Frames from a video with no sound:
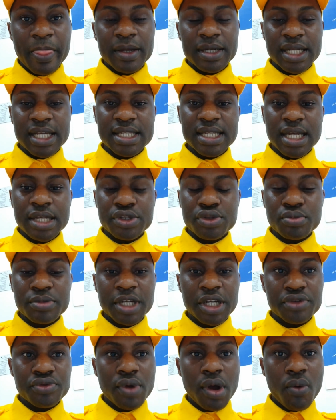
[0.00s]
let's assume
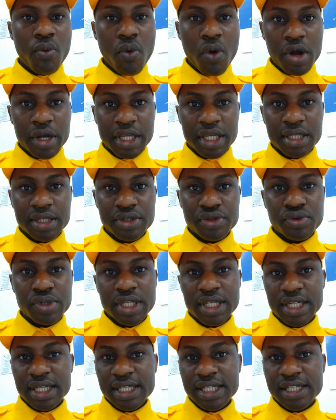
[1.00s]
that you are working, you
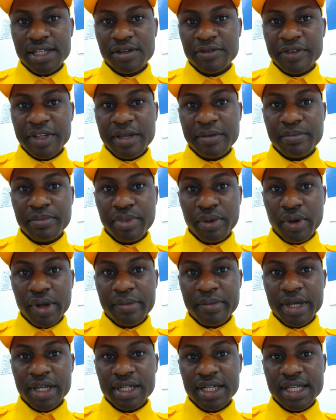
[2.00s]
need a letter of
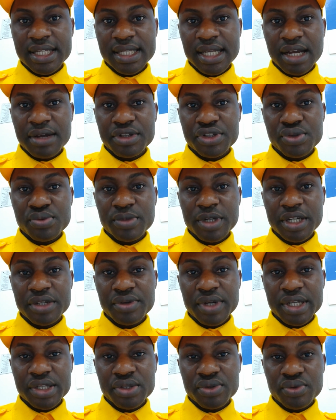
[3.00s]
employment. Let's assume that
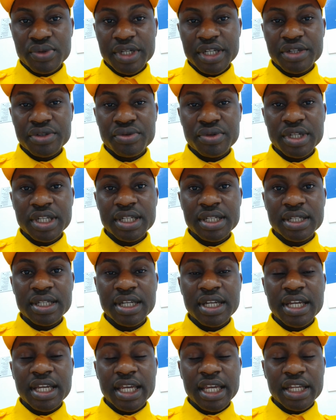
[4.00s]
you are a student, you need
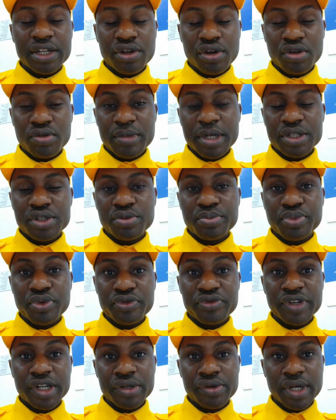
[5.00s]
a document to
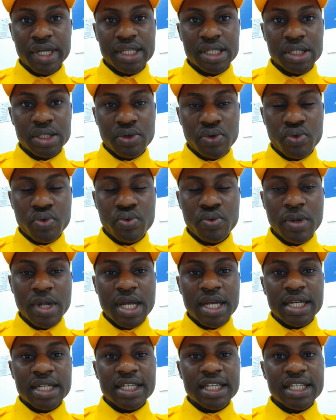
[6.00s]
prove that you are in school.
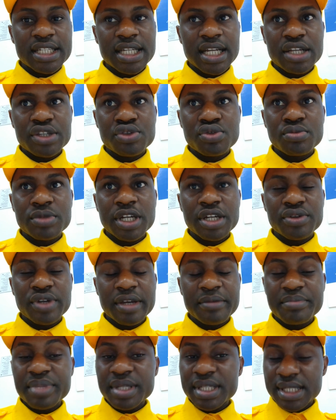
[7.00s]
Let's assume that you
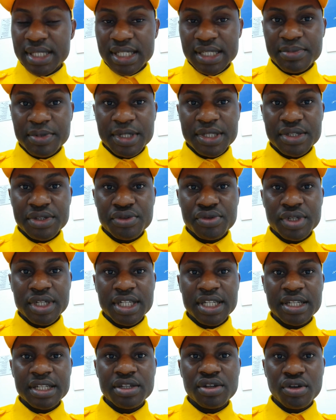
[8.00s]
are a business person, you
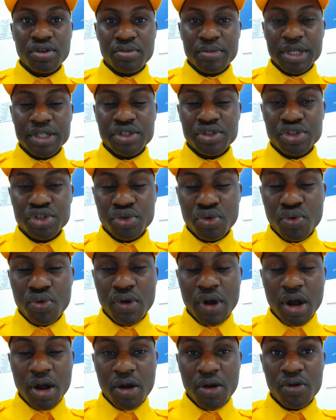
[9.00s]
need a document to show
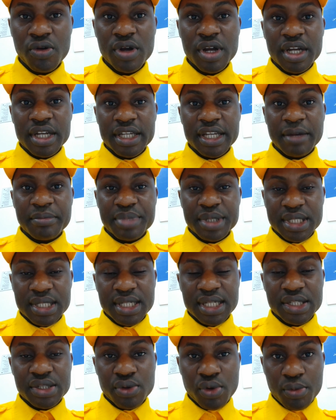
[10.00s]
how your
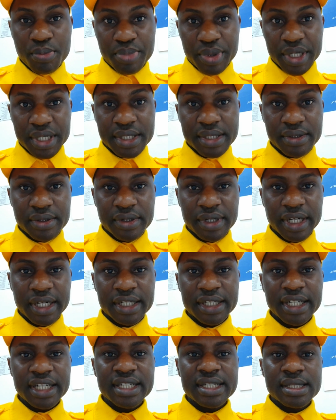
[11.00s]
business operates.
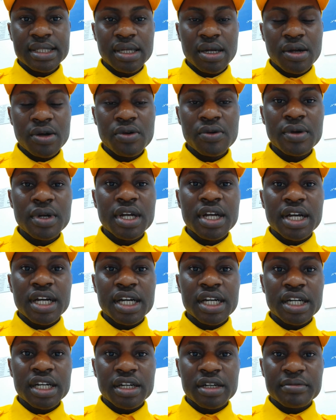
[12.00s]
Alright, that is how
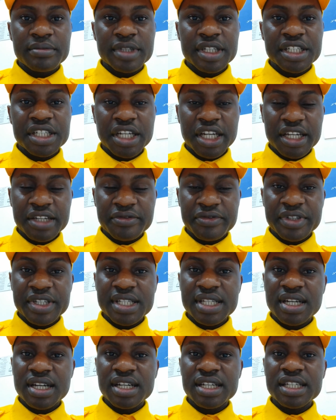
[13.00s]
the Schengen
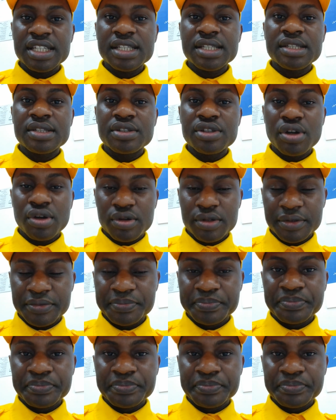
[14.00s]
visa is done.